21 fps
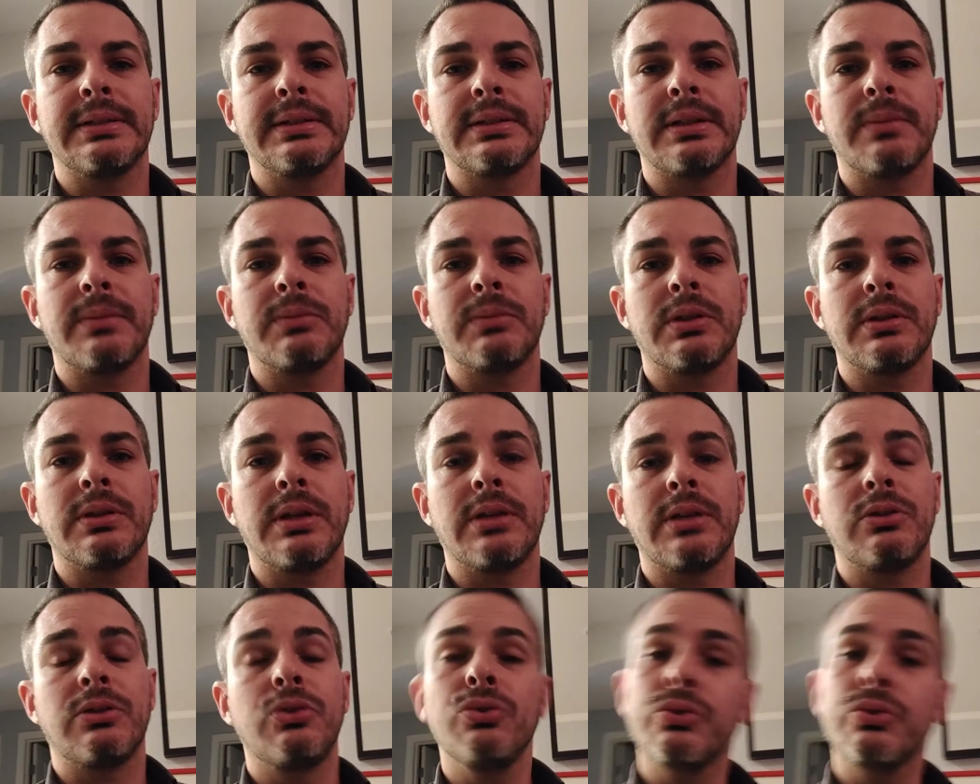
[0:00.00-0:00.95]
is something
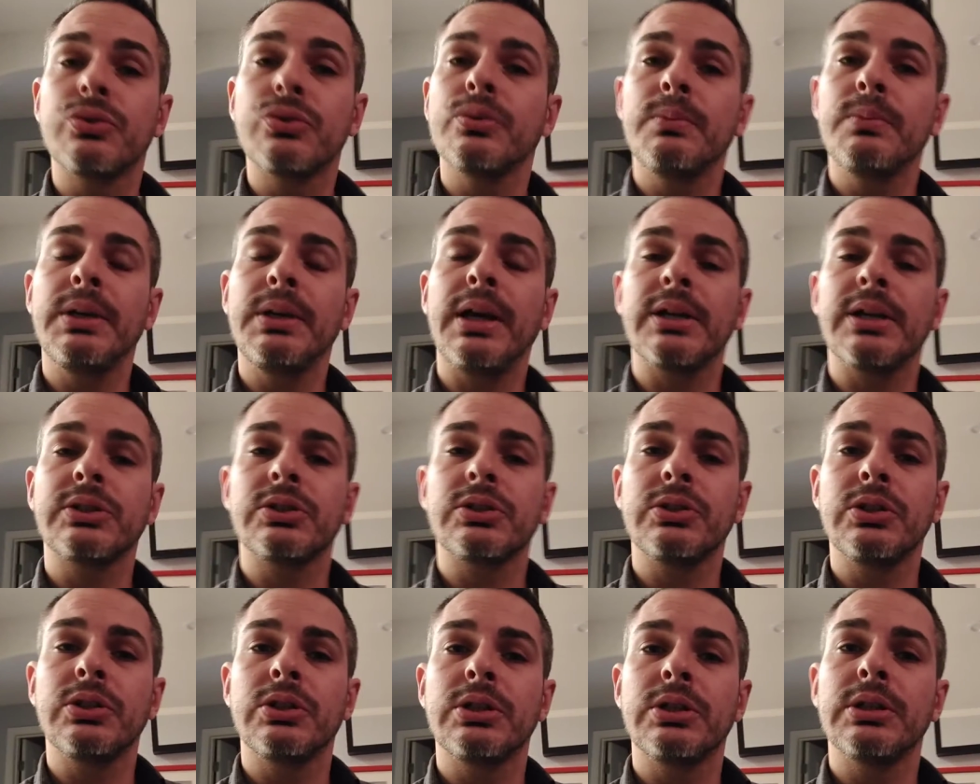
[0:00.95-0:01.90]
that used to be
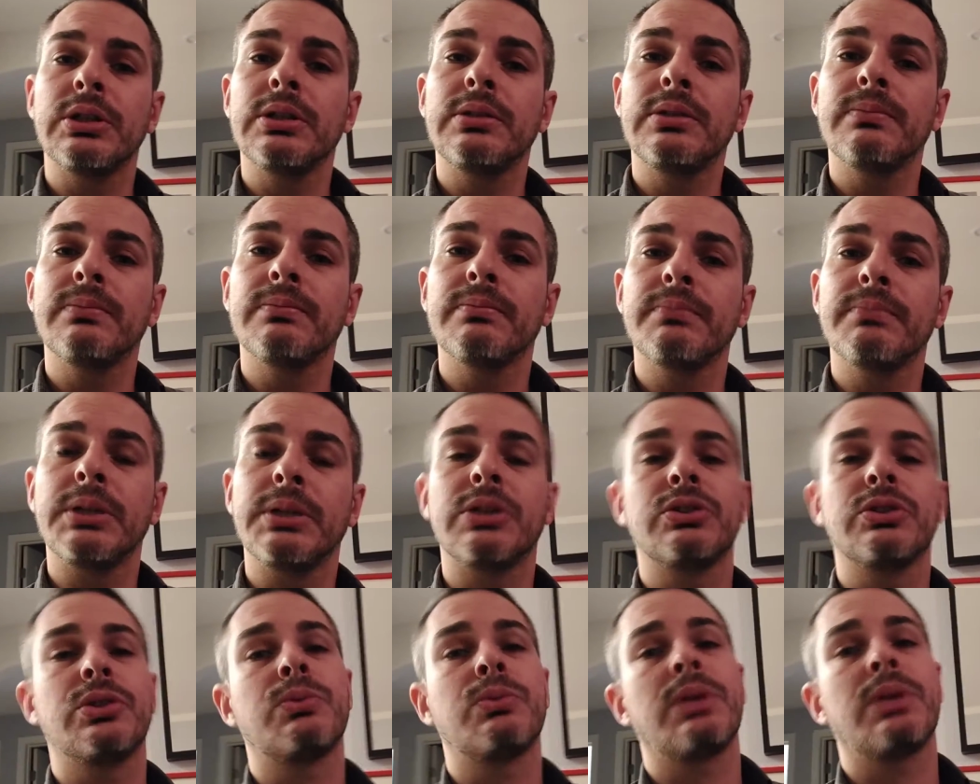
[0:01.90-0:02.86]
actually good
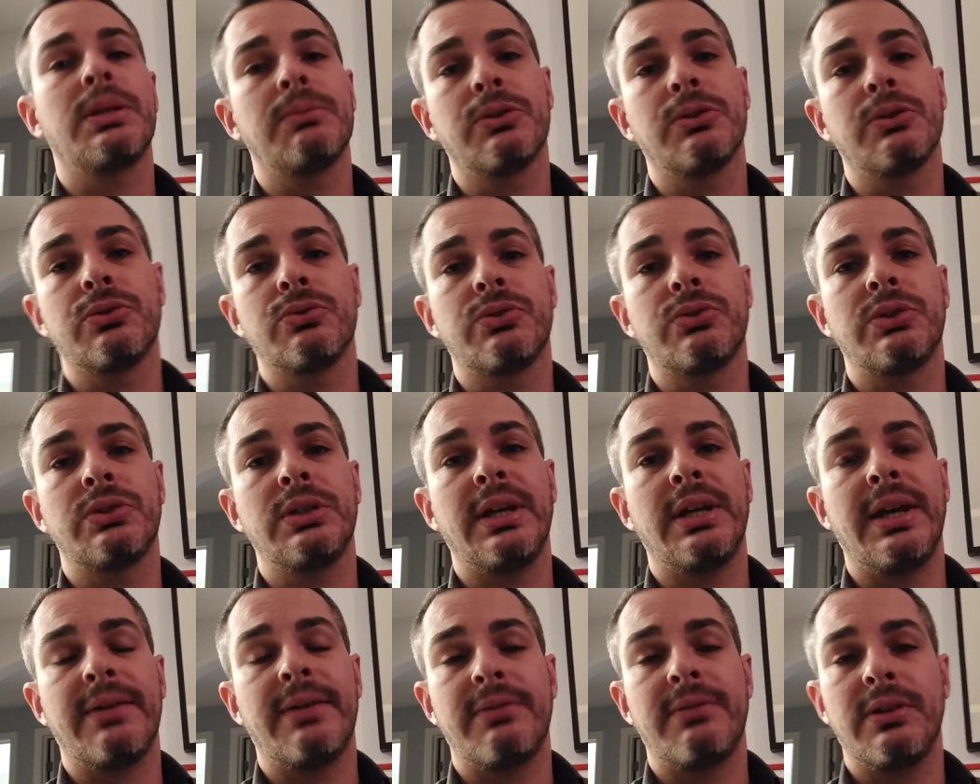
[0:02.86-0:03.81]
because you were able to
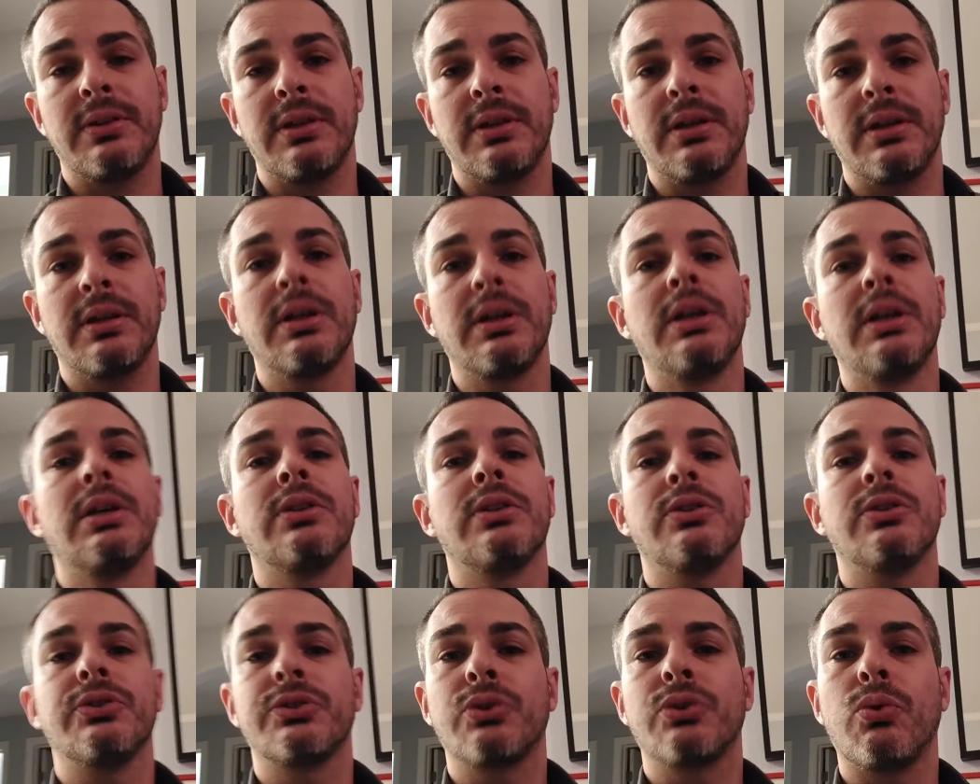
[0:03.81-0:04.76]
see everything,
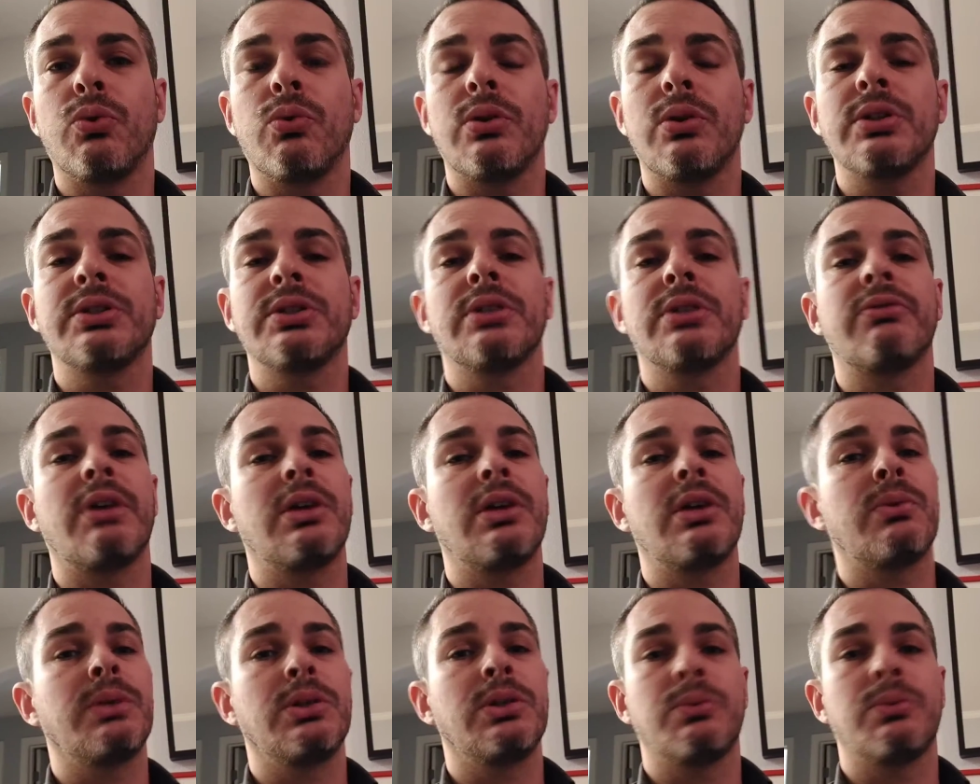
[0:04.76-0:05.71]
the scores, and right
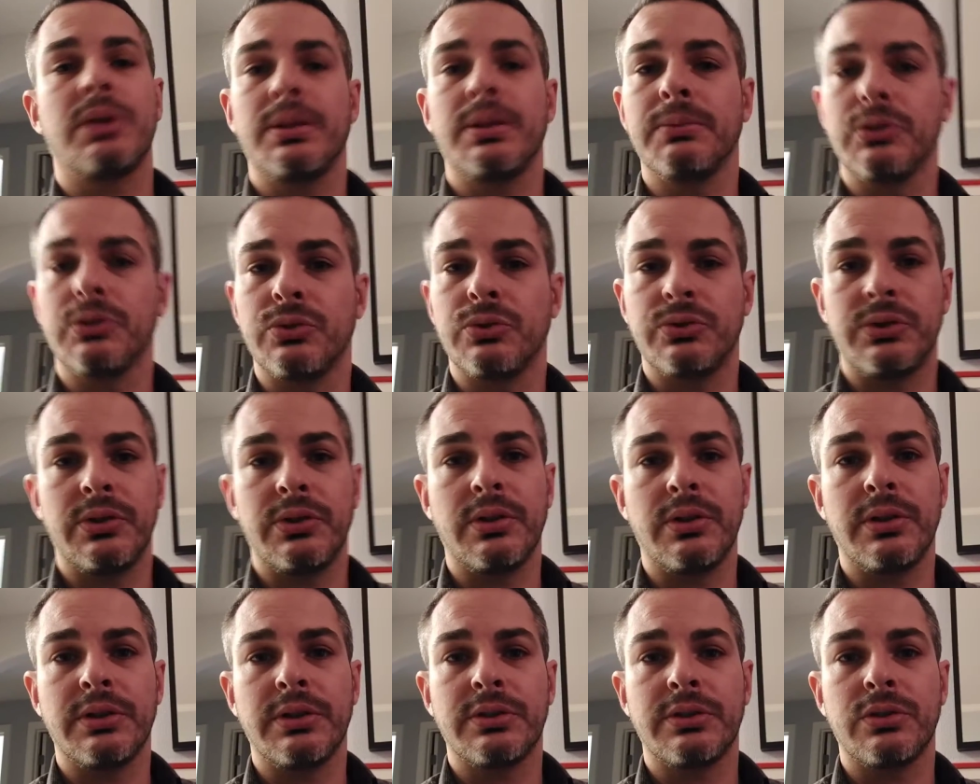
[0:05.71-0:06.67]
away you were able to see
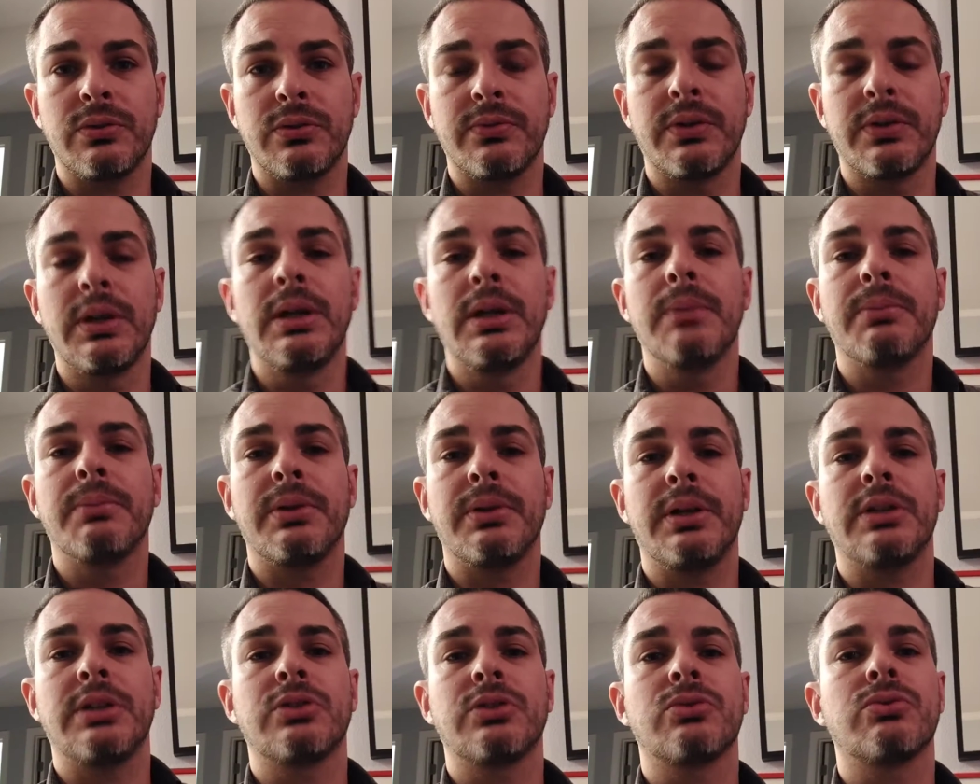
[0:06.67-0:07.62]
the list of
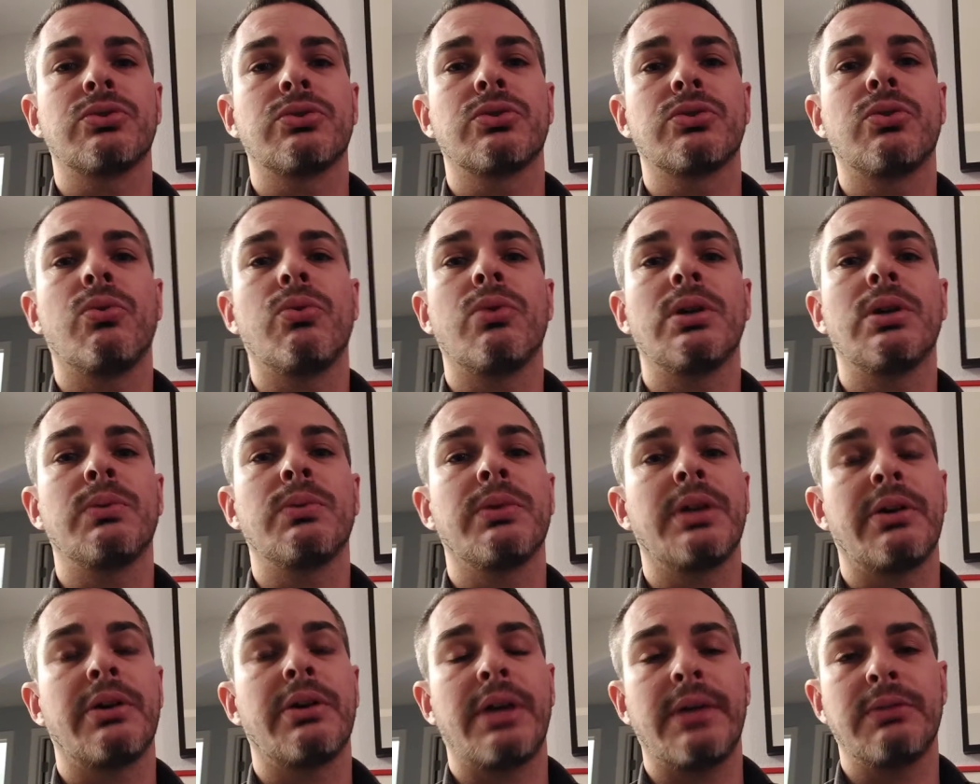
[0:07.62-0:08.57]
players who scored
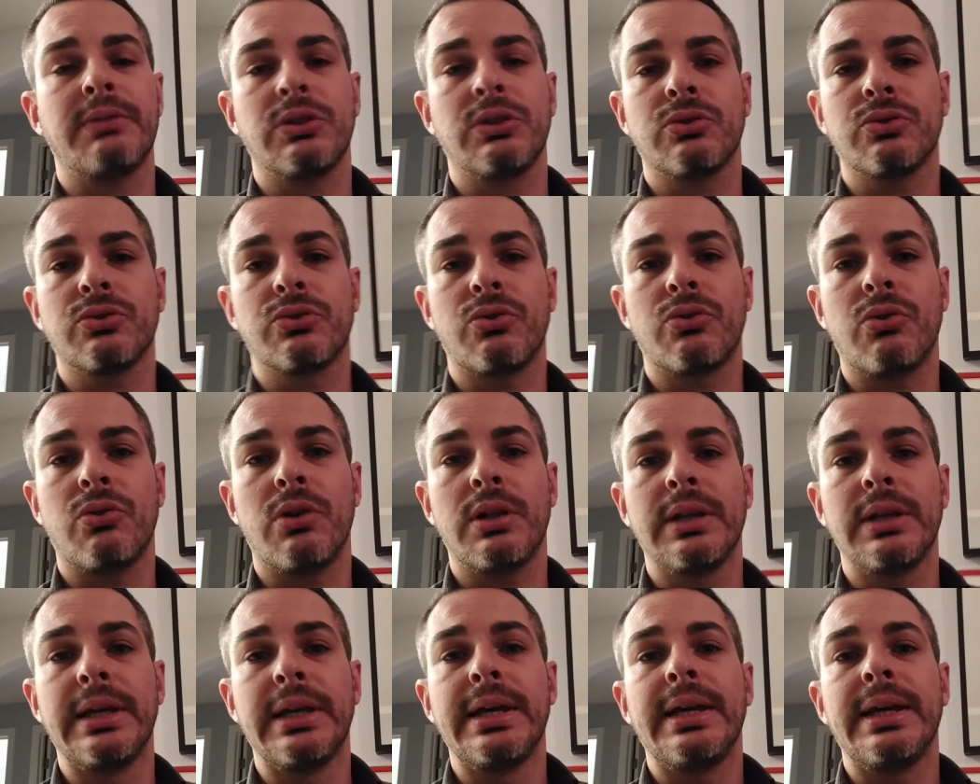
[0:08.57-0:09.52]
without having to
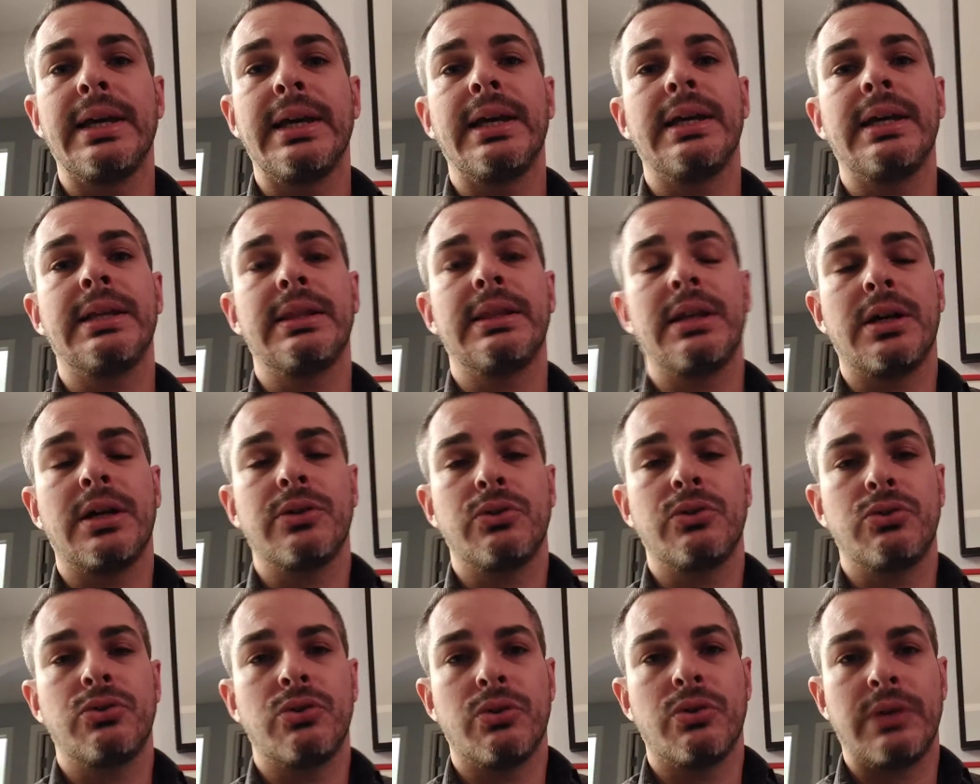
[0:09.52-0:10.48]
scroll, and now
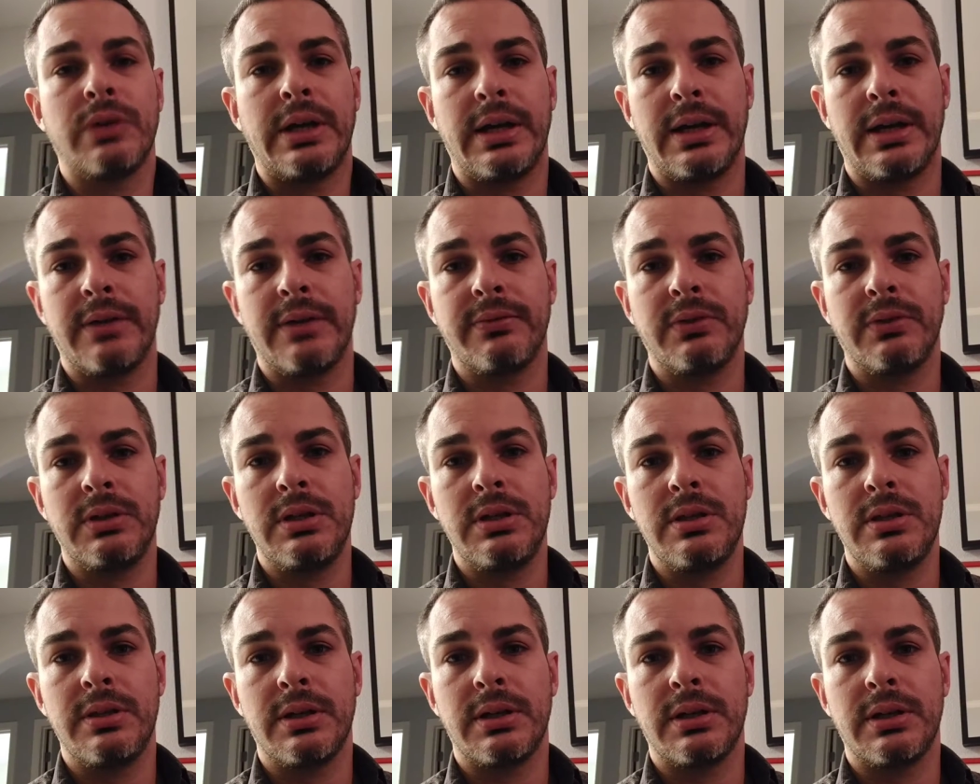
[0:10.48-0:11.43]
you don't have
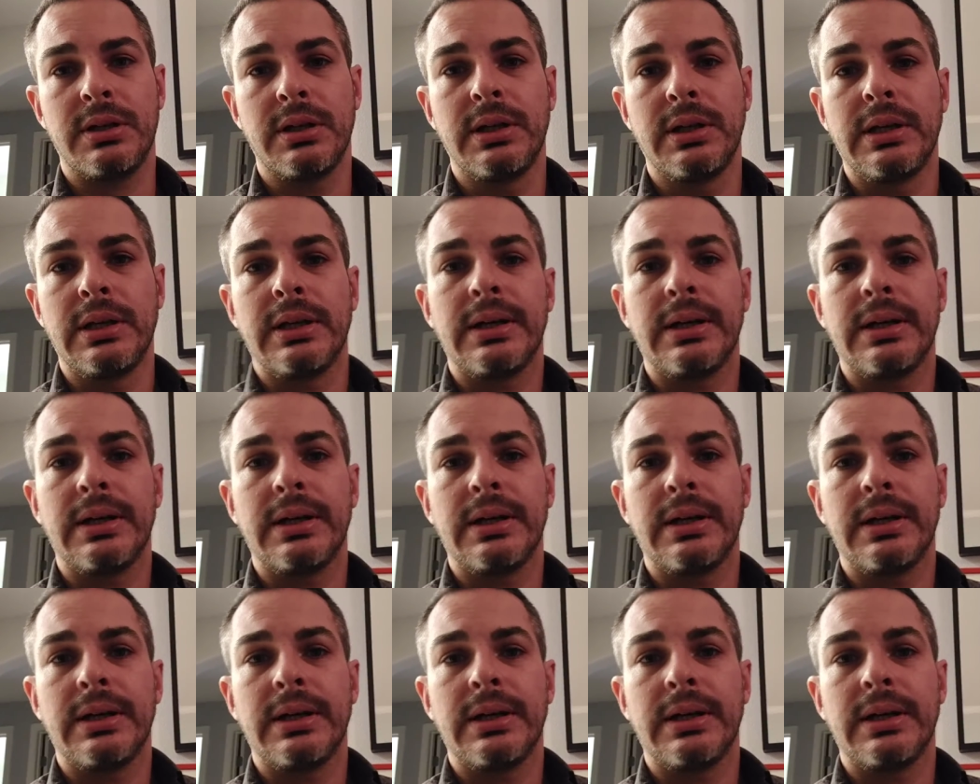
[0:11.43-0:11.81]
either.